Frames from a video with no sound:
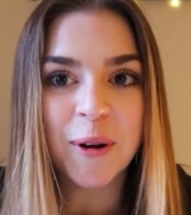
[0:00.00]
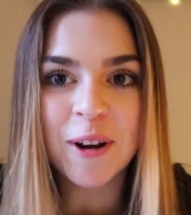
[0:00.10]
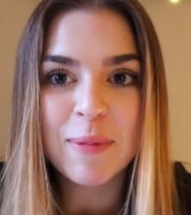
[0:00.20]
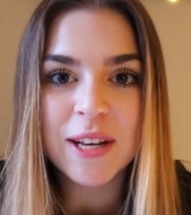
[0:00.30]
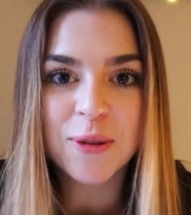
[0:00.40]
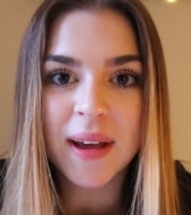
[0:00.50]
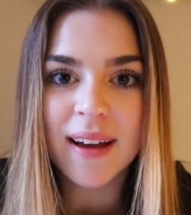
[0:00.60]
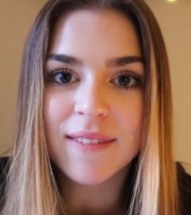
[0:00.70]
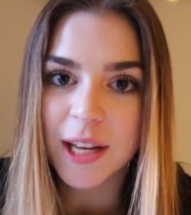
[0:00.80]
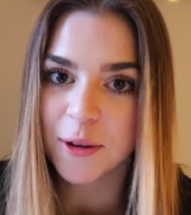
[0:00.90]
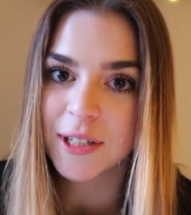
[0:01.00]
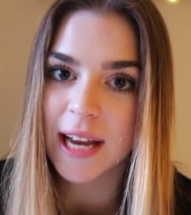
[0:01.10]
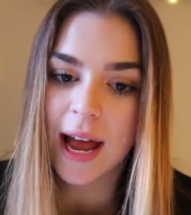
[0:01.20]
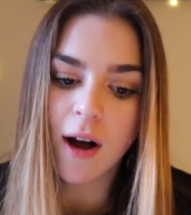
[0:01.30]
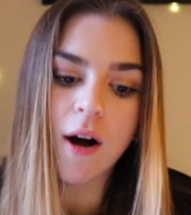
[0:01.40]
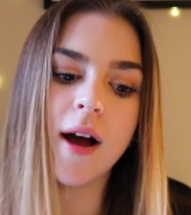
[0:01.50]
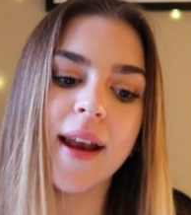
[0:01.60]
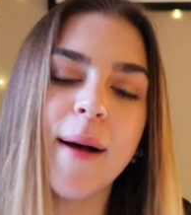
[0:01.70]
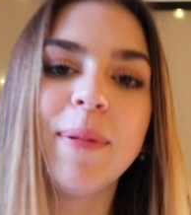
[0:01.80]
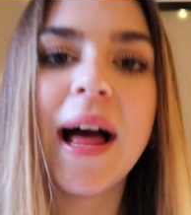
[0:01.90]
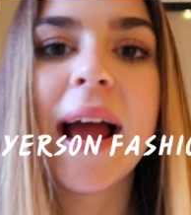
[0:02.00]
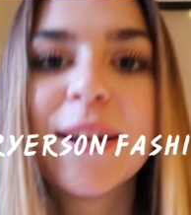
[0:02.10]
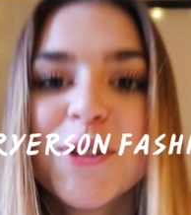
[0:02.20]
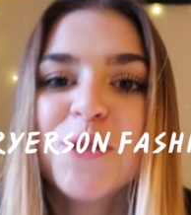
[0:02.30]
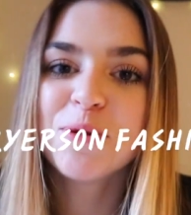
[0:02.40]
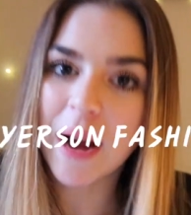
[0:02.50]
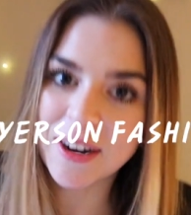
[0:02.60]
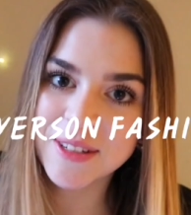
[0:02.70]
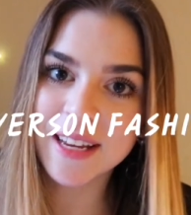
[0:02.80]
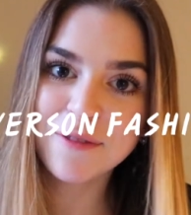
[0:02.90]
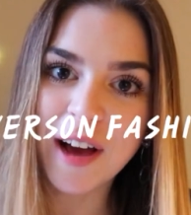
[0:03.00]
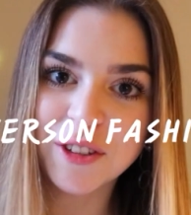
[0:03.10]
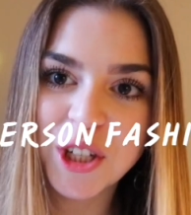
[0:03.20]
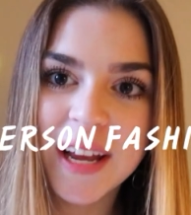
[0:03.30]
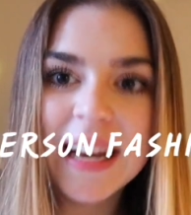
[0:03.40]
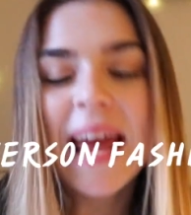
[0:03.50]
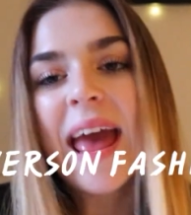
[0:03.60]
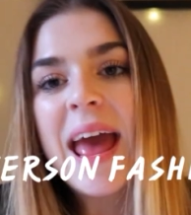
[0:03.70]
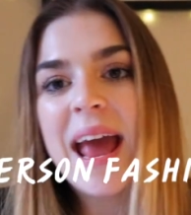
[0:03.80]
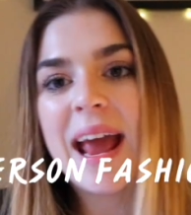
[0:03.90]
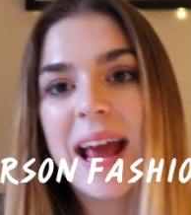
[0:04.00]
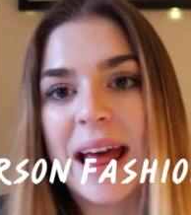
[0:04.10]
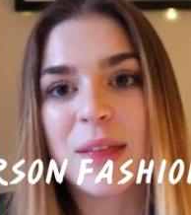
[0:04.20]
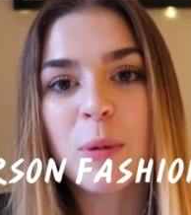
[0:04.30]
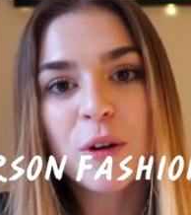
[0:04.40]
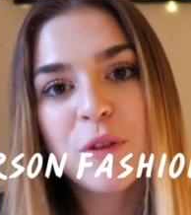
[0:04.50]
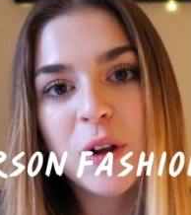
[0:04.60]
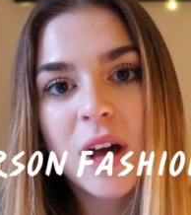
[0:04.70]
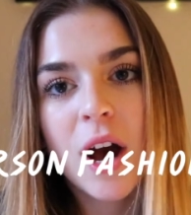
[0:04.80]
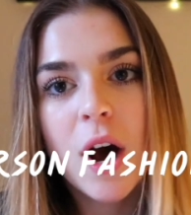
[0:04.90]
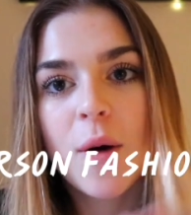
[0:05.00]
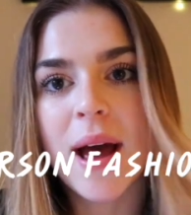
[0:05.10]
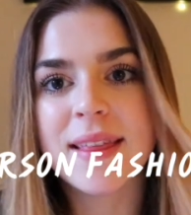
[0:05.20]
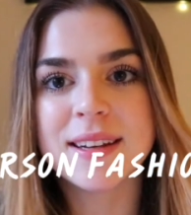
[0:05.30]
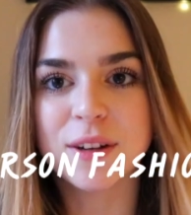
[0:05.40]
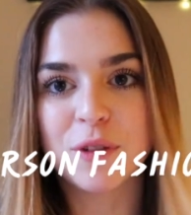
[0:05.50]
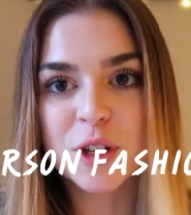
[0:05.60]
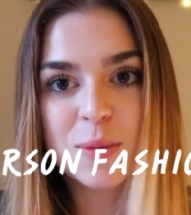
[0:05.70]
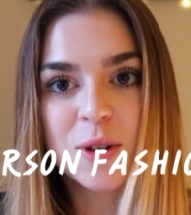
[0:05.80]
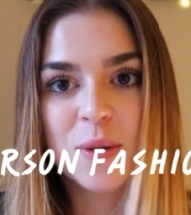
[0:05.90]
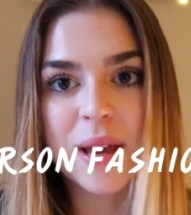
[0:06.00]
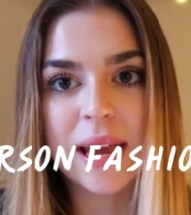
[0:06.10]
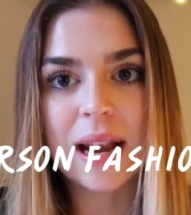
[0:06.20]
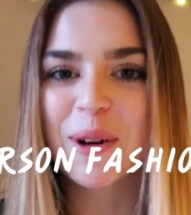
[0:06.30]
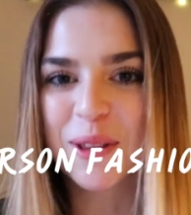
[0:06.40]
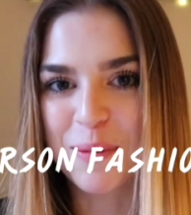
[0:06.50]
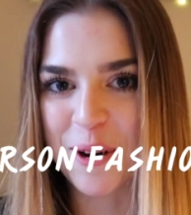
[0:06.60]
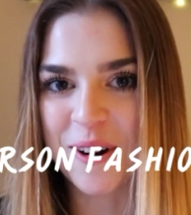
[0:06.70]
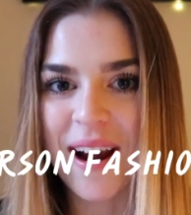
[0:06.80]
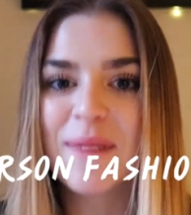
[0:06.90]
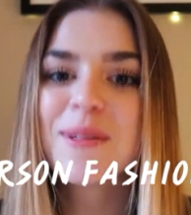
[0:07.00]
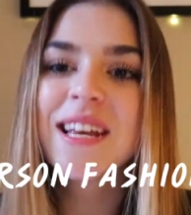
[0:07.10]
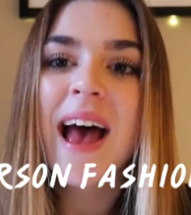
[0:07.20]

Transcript: I'm going to be doing a video today on applying to Ryerson Fashion and the portfolio and the difference between both the programs.